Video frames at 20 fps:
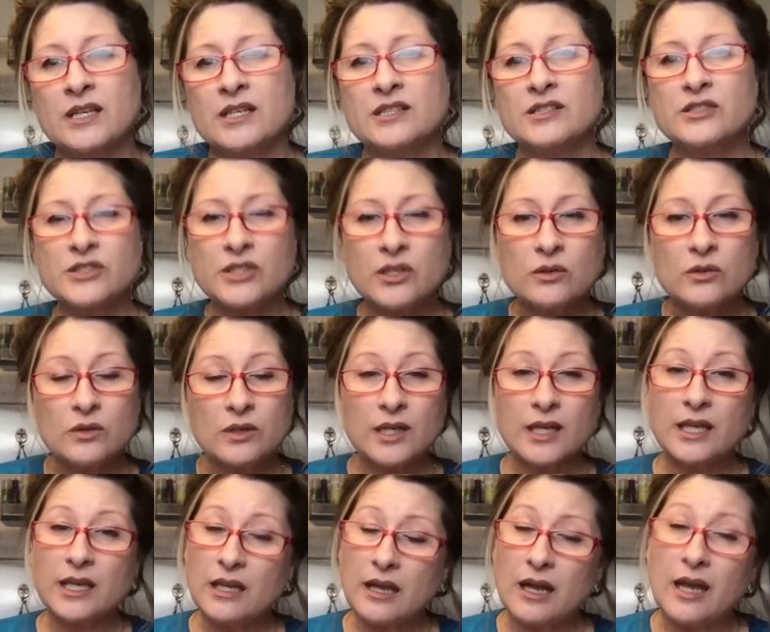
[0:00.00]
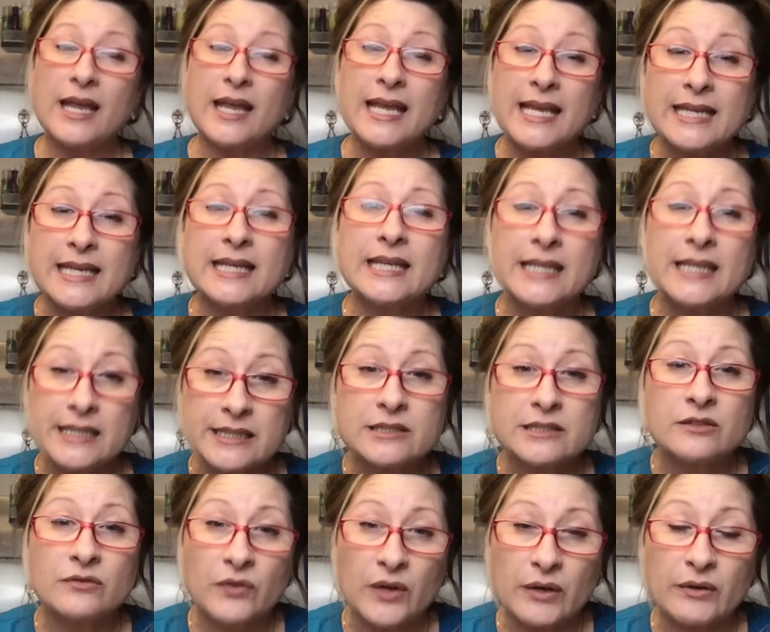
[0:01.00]
So it
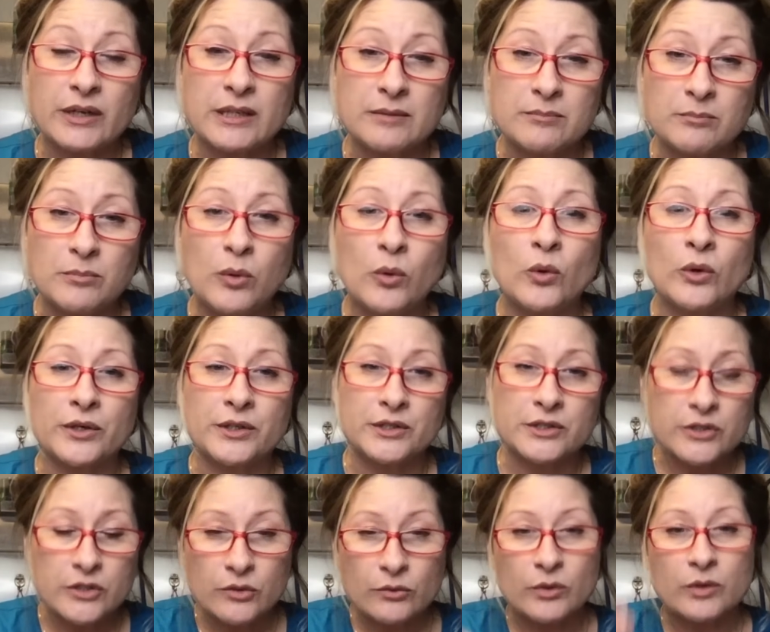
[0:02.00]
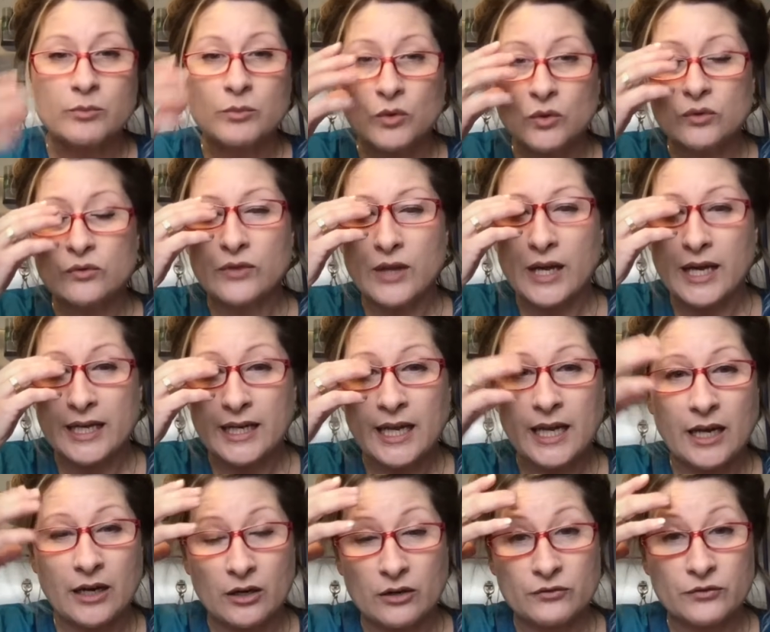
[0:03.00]
is very important to remove that
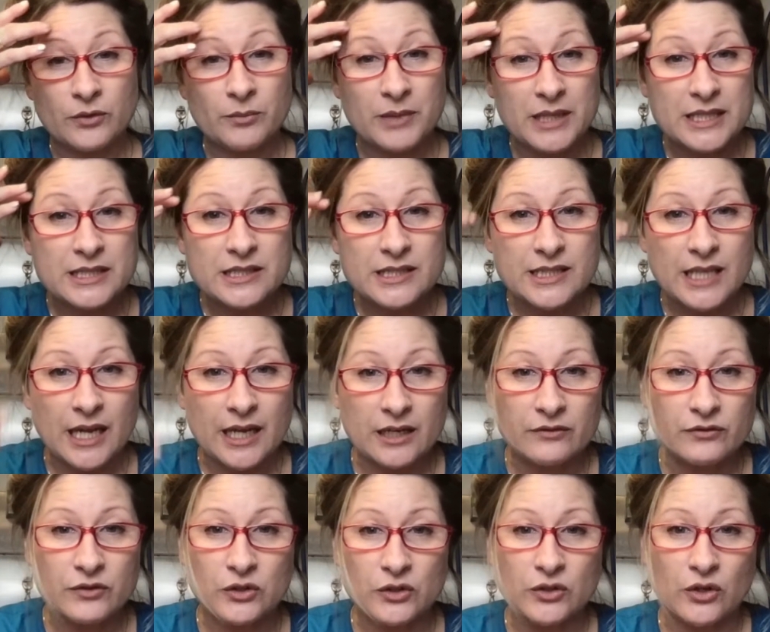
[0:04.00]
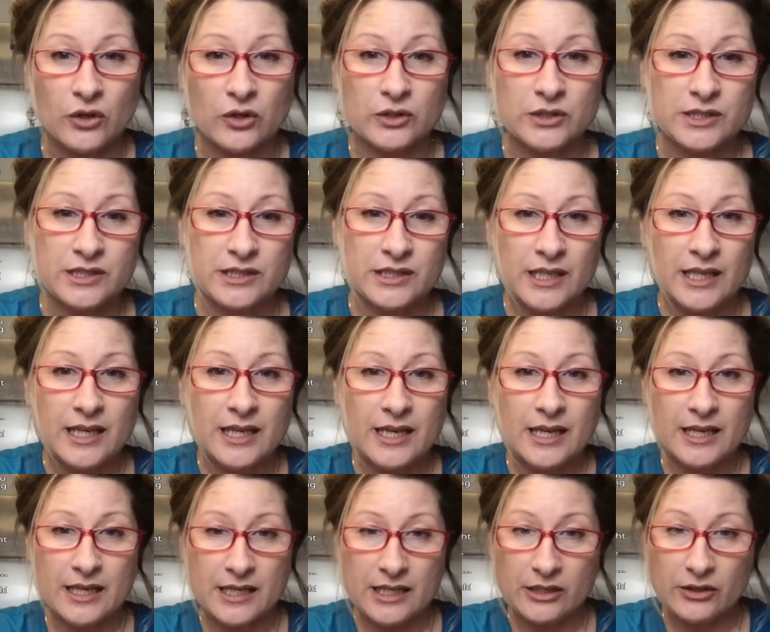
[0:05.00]
hair from inside of your dog's
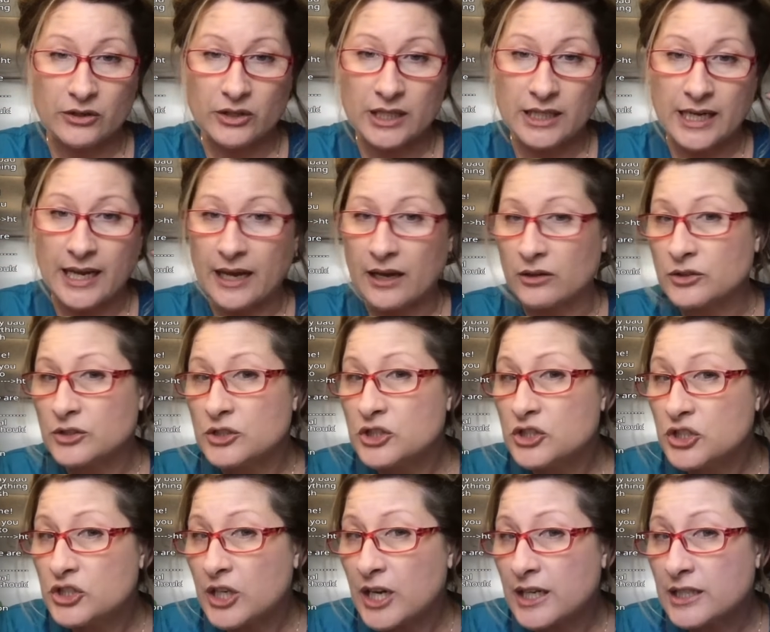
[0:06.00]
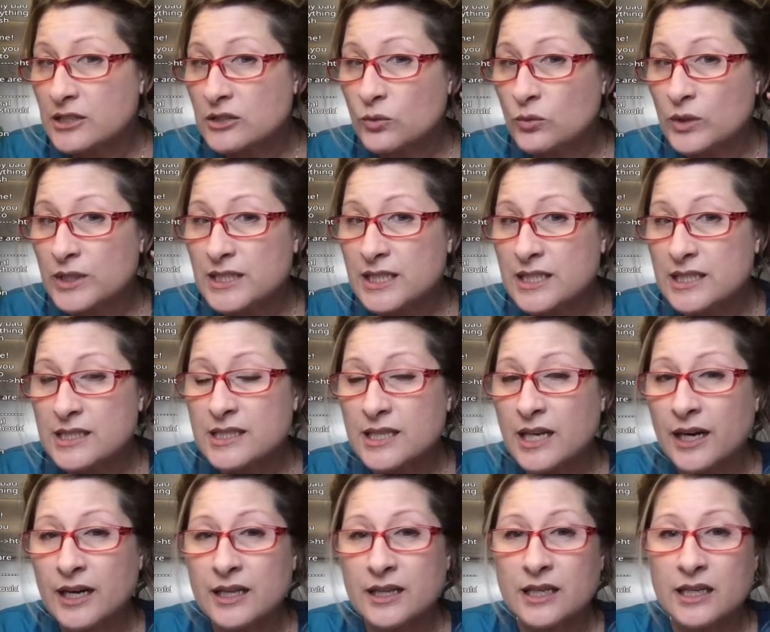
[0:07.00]
ear canal. Just what's
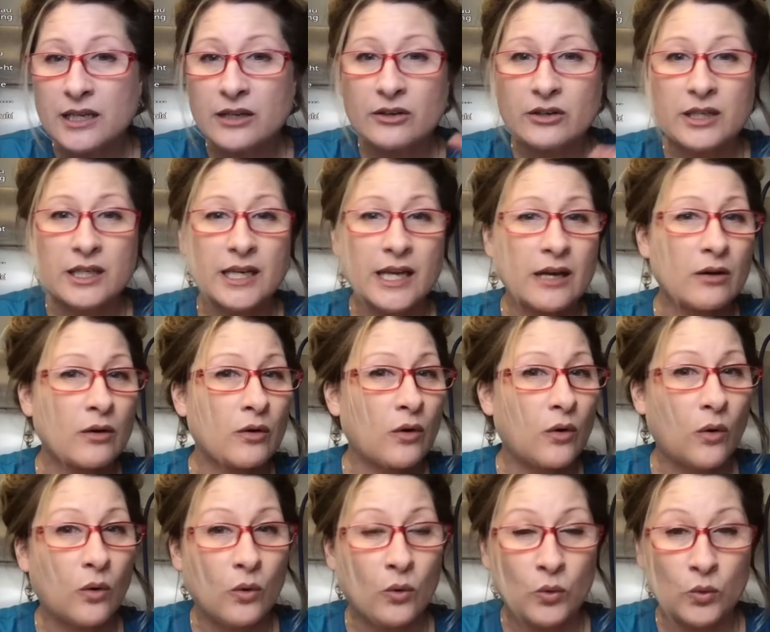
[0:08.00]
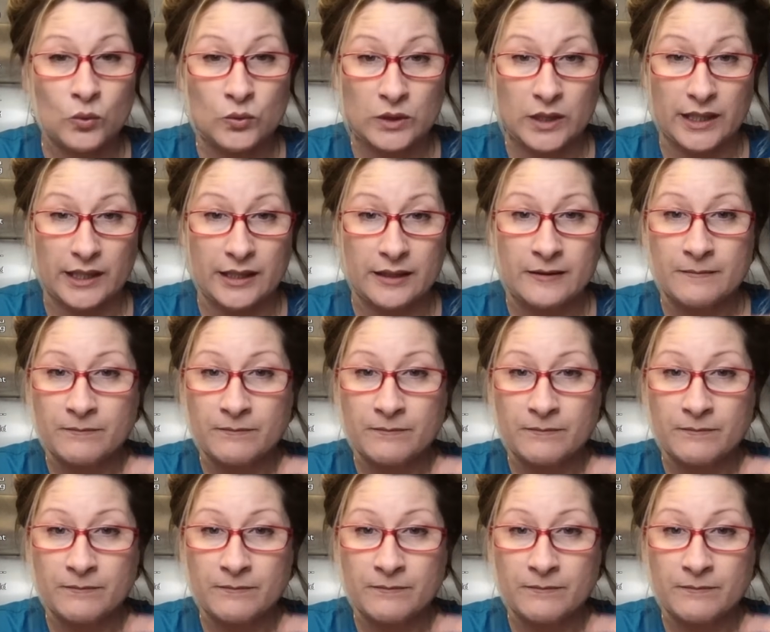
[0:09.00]
inside of the ear canal only.